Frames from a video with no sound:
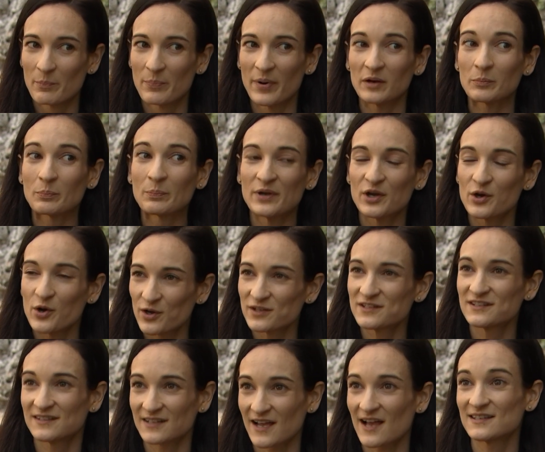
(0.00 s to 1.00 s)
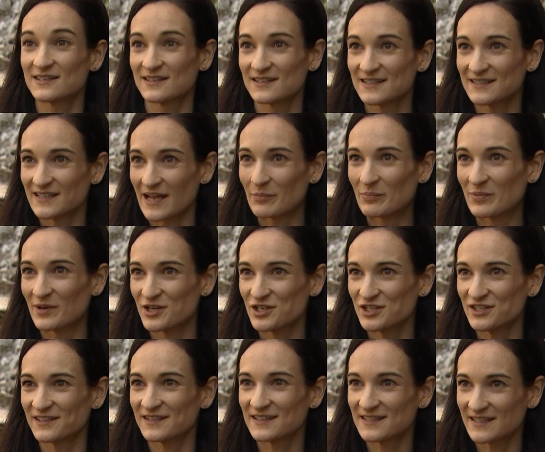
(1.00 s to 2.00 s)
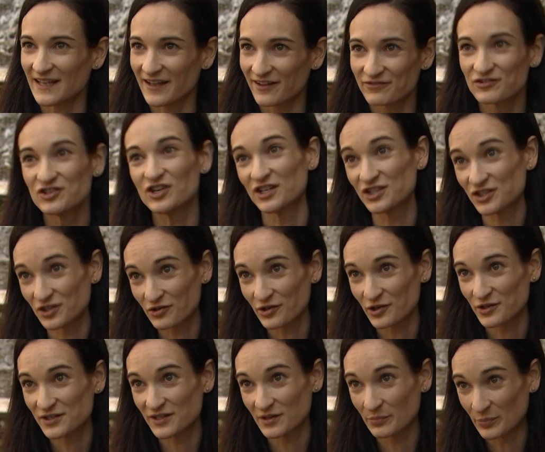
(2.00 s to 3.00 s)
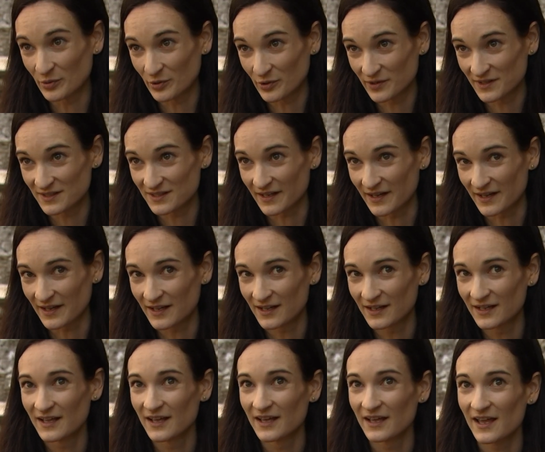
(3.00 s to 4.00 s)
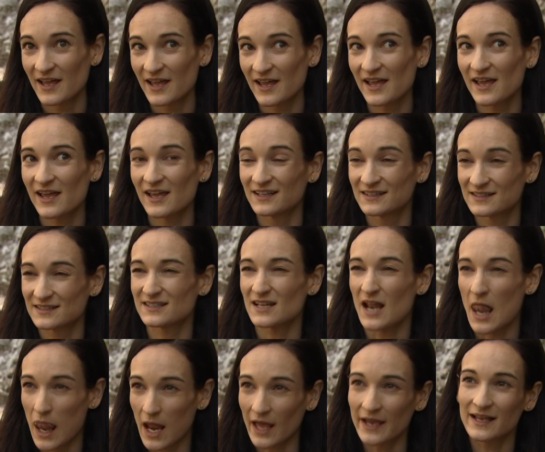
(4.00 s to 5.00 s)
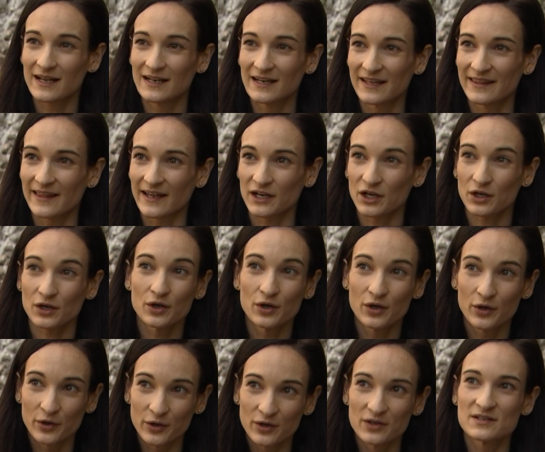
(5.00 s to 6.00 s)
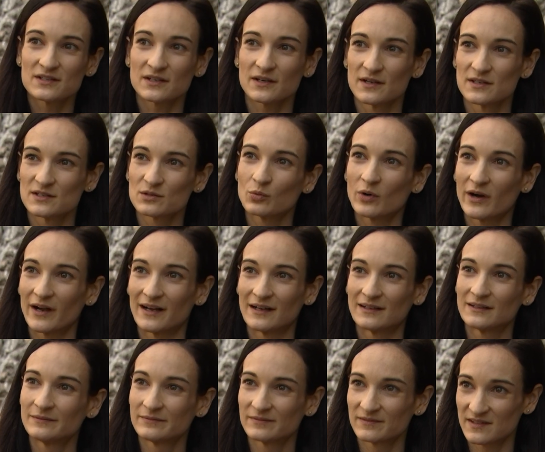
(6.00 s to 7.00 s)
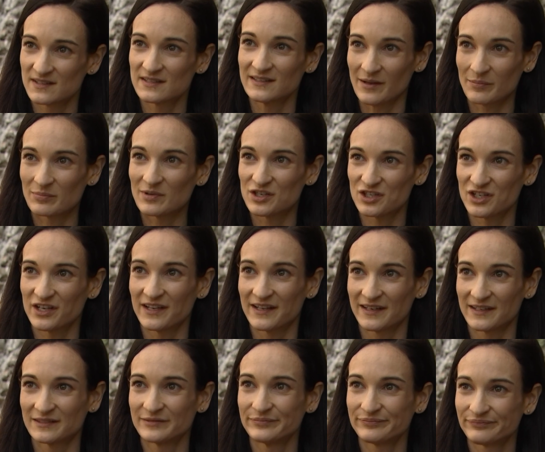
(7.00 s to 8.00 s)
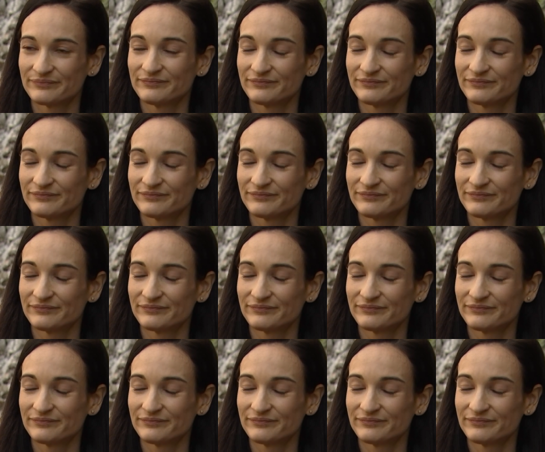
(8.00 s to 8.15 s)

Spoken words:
But because it has established itself just across the border, it's likely that it could as well establish here.